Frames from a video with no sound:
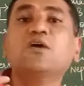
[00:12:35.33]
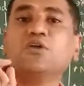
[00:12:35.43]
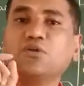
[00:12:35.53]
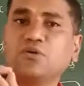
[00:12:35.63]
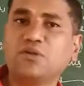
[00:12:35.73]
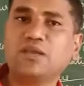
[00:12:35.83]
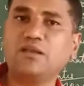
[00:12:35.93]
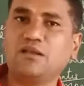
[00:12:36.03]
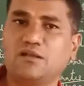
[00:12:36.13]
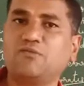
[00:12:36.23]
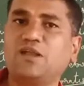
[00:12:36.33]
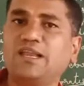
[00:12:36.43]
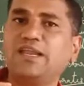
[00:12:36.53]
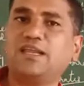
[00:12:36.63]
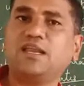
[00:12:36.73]
urine,
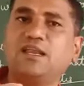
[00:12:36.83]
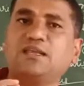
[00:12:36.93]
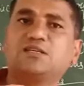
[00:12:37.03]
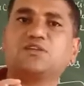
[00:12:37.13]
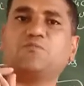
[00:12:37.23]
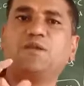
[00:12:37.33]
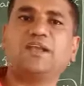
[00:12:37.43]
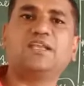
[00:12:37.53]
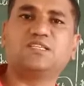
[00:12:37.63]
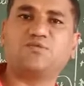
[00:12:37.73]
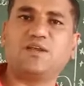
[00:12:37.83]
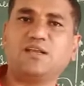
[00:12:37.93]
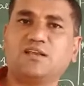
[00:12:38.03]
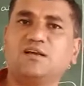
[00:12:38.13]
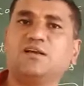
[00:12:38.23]
180 liters of blood is
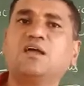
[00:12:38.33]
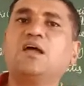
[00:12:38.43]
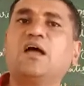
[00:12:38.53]
filtered,